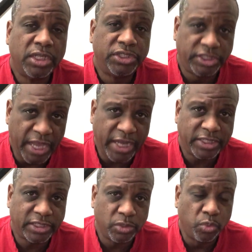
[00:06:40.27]

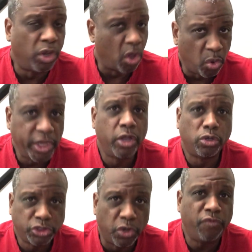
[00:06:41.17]
sex will only
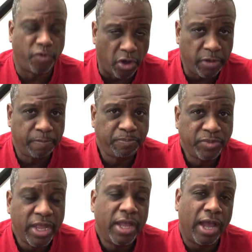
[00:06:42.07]
go so far.
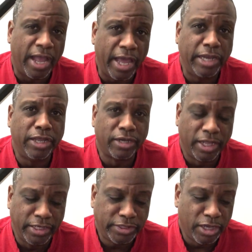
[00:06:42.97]
I had a young
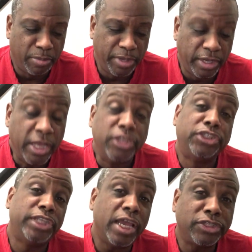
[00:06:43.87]
lady tell me
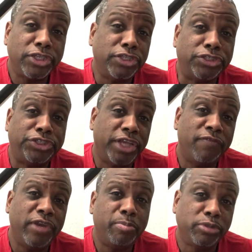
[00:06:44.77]
sex is
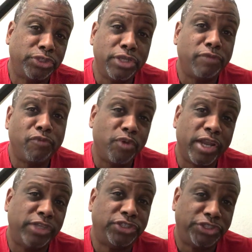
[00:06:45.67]
70% of a
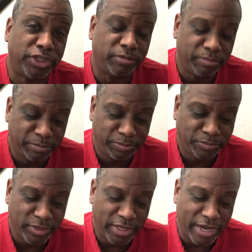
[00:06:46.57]
relationship.
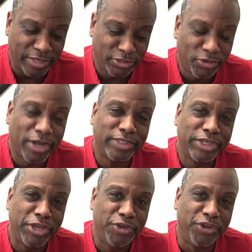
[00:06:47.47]
And I told her, I
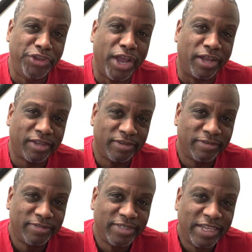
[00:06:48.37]
said, You're young.
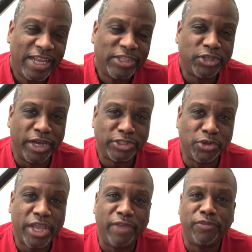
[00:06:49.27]
So that's
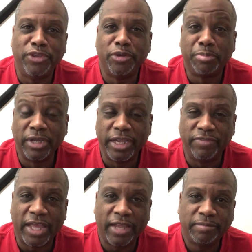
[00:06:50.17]
okay for you to
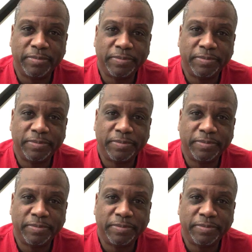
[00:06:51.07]
believe that.